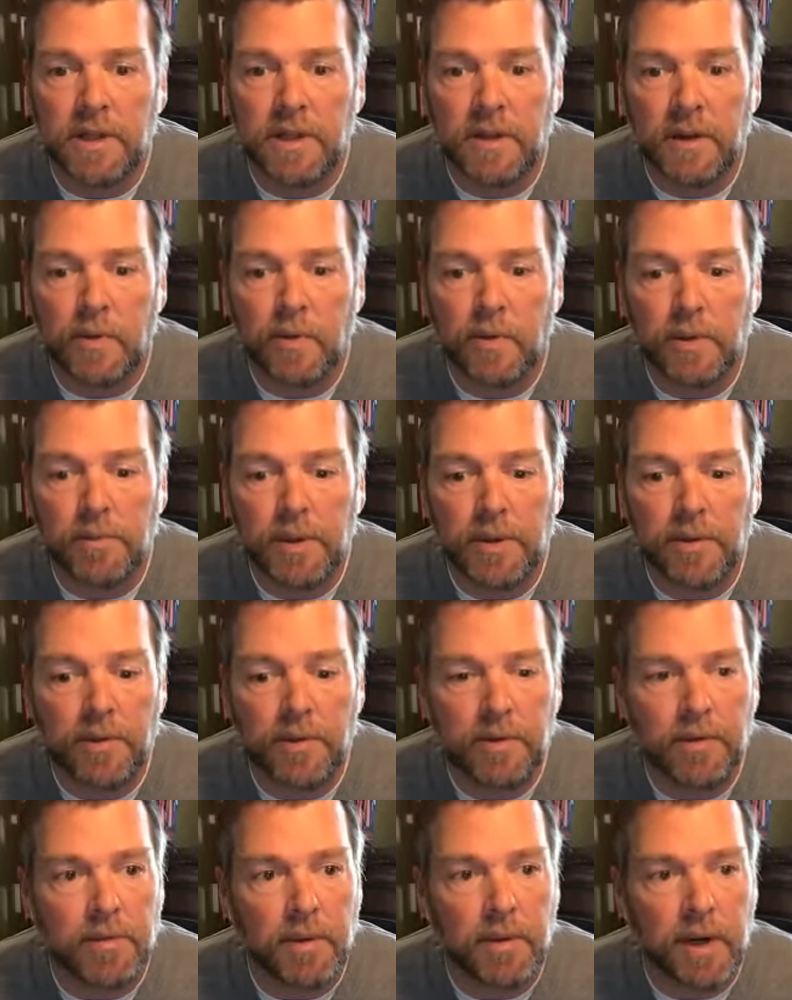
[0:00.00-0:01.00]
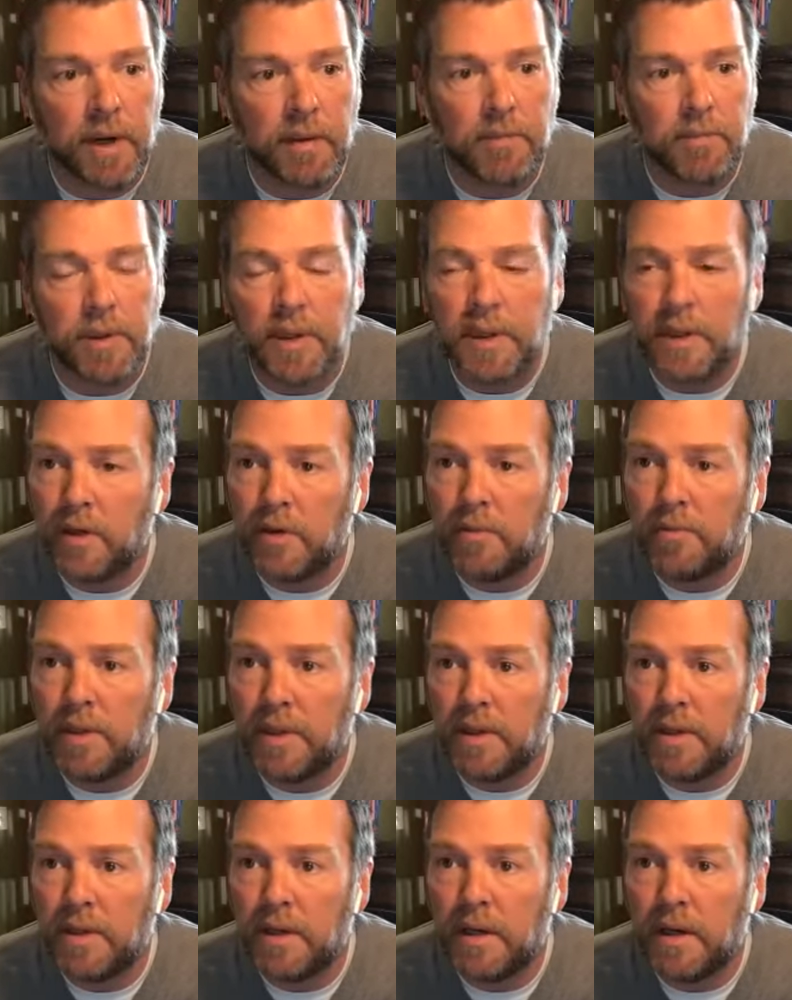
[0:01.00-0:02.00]
I think we're both uh, pretty
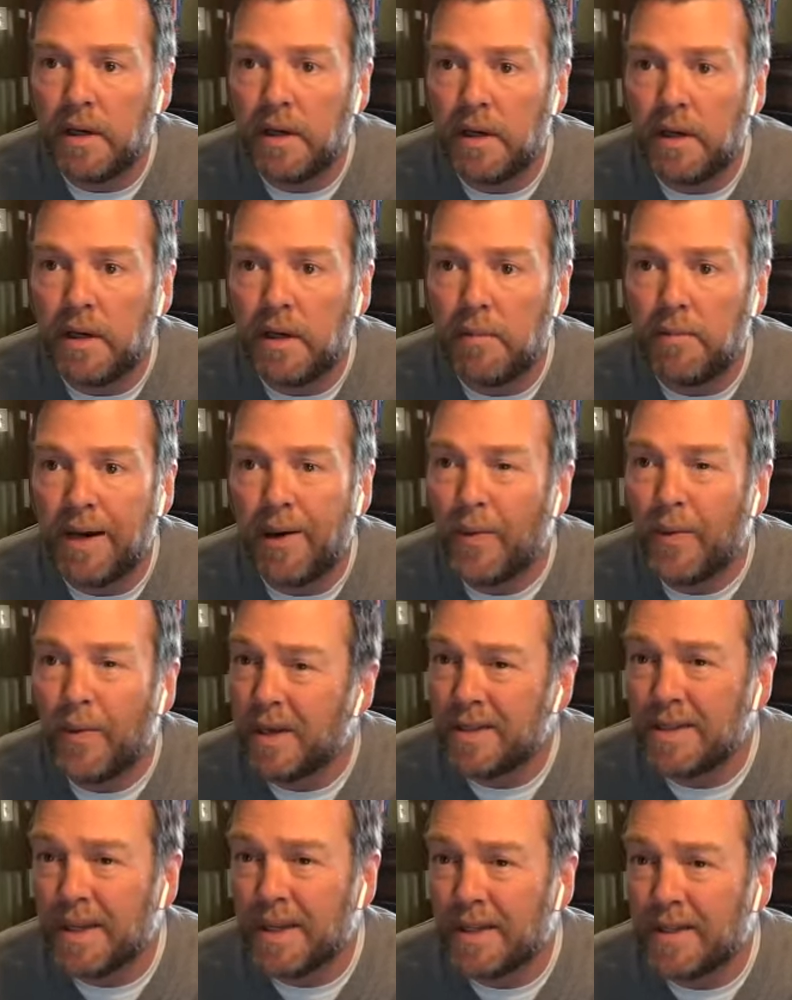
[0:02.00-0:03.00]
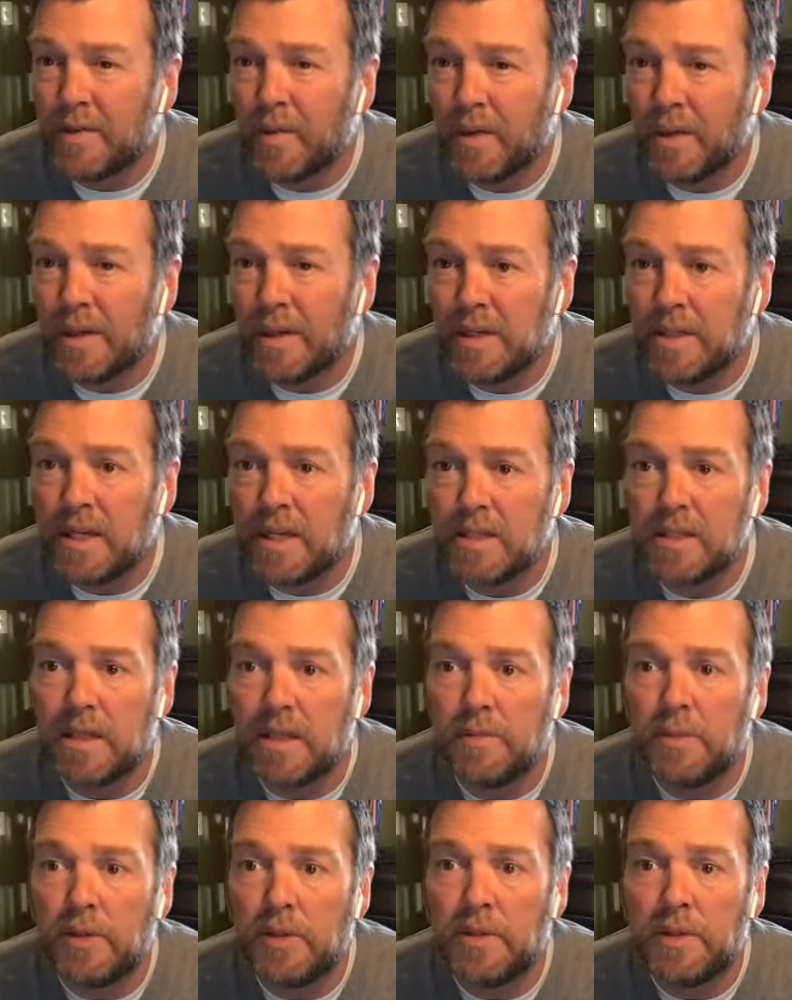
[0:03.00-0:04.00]
open uh, about what it's like to work at Test
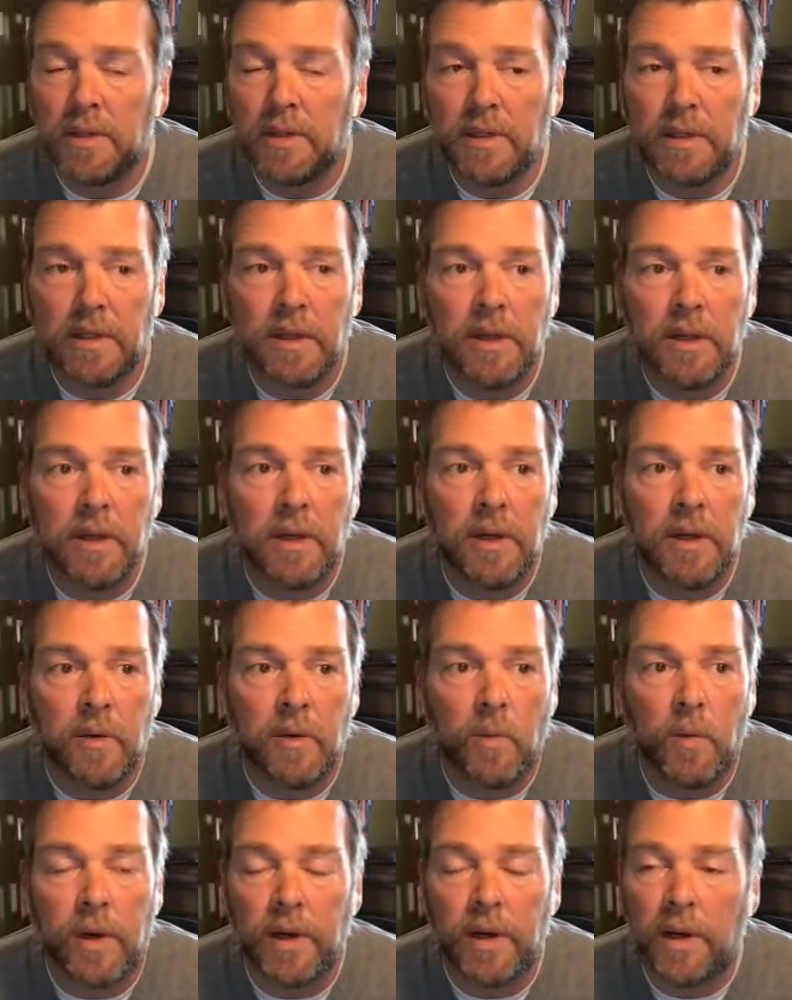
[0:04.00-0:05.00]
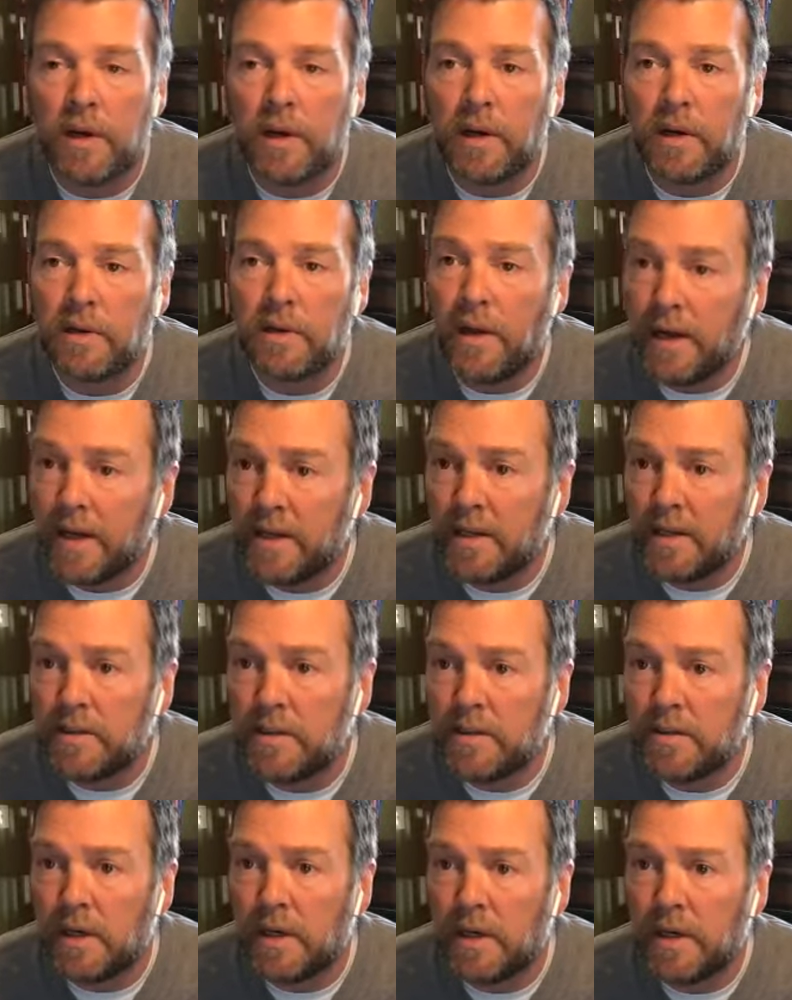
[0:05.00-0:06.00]
Double and what our
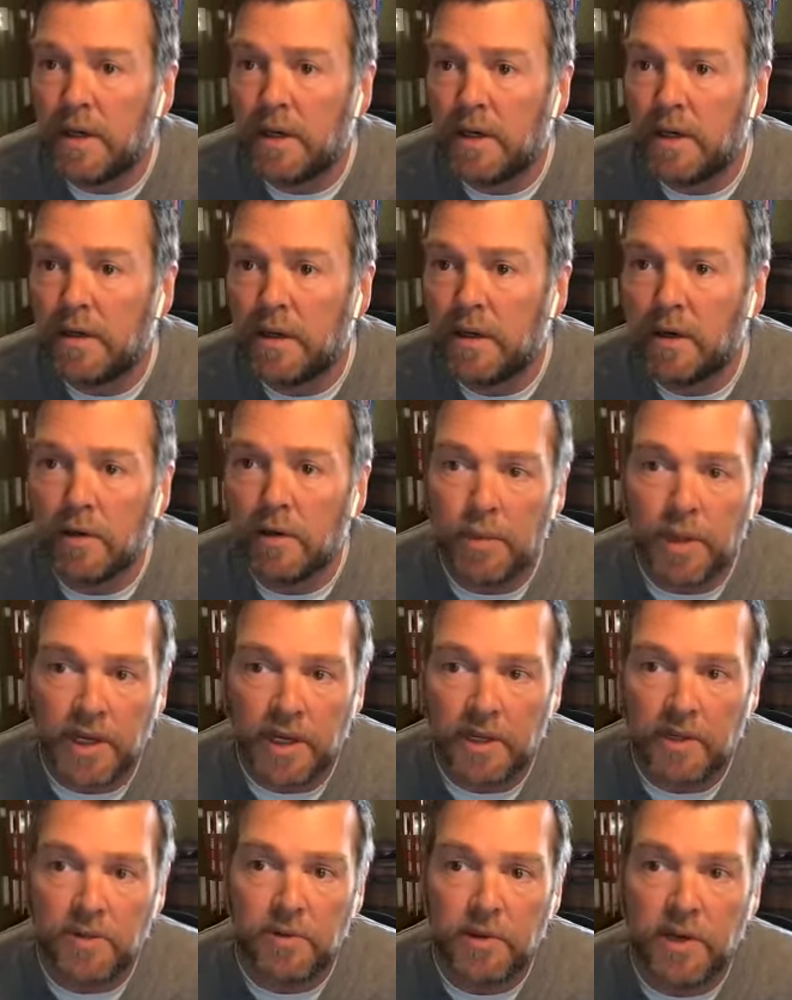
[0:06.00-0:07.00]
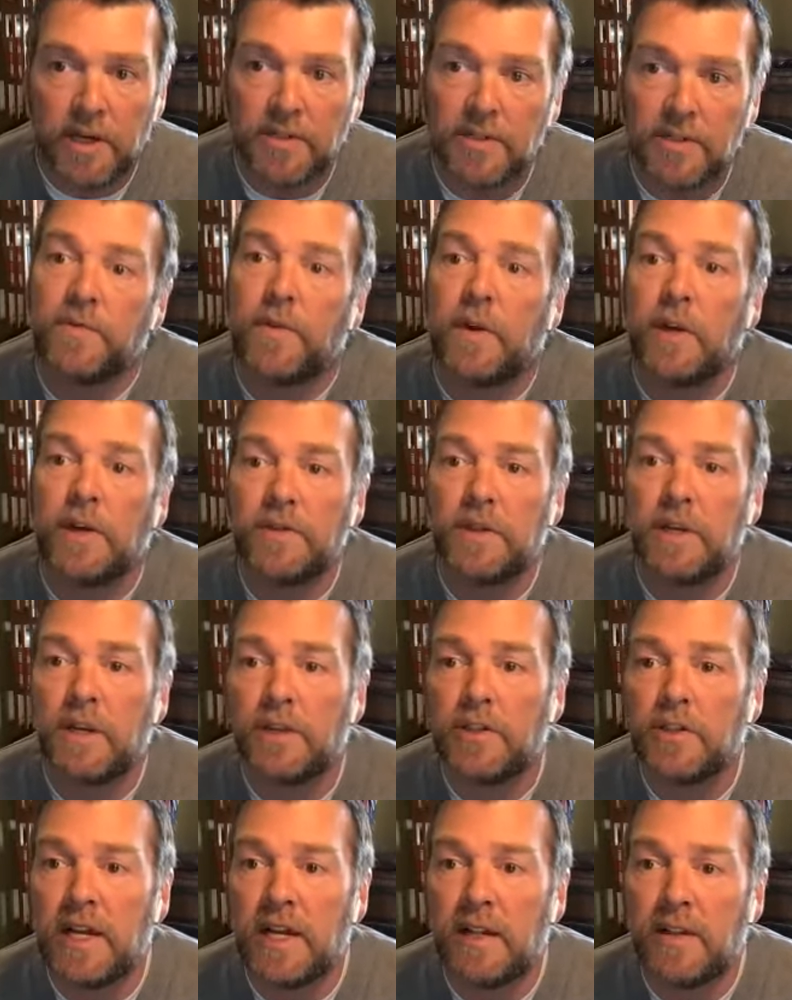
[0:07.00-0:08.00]
clients uh, are bringing to us as far as
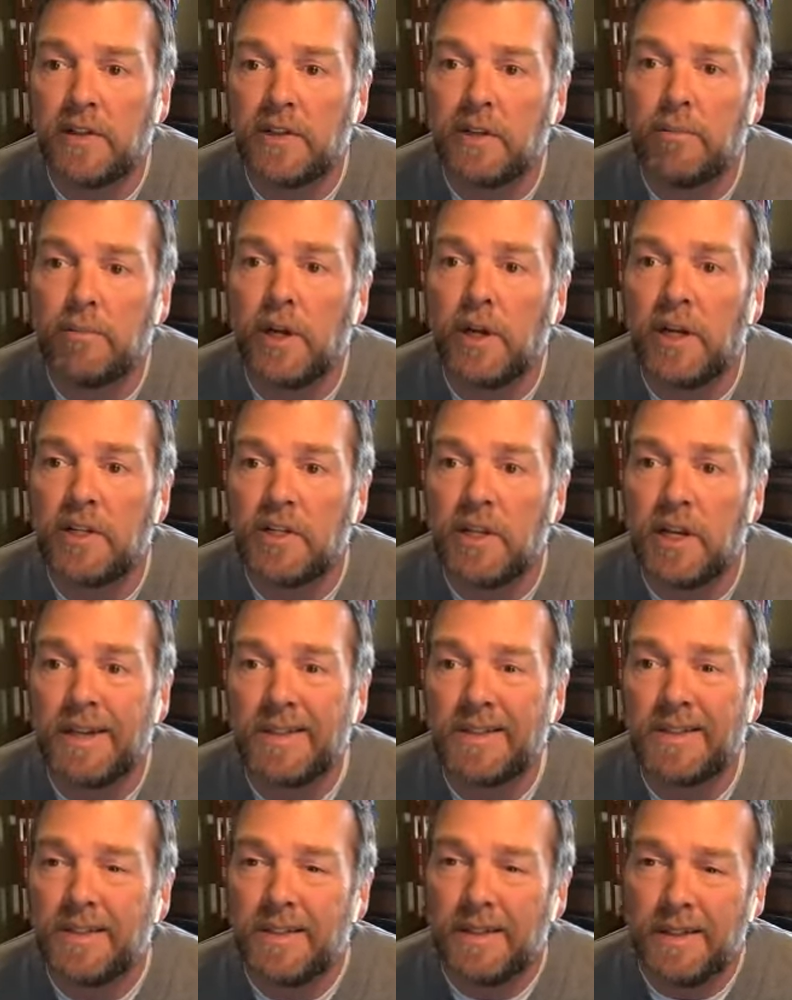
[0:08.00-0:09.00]
like challenging projects